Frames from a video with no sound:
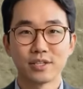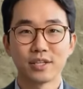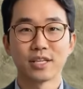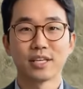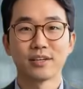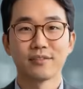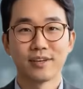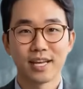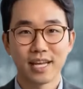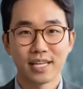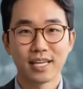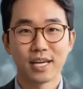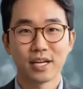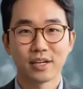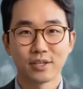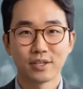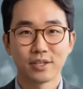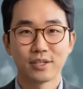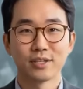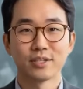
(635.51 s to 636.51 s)
pre-registered
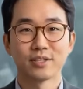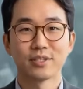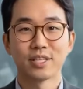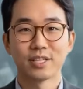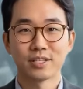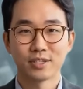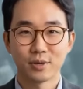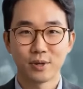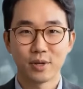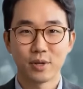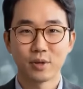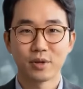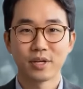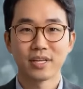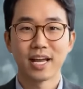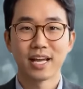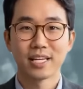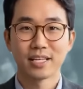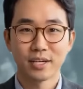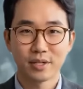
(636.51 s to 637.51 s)
coordinates, we fail to
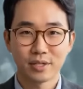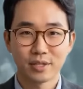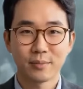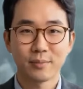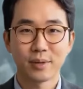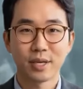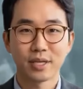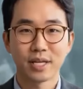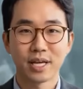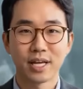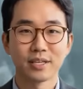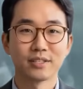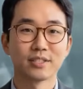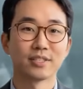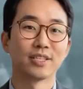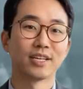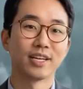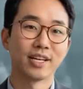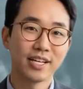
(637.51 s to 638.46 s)
score direct hits.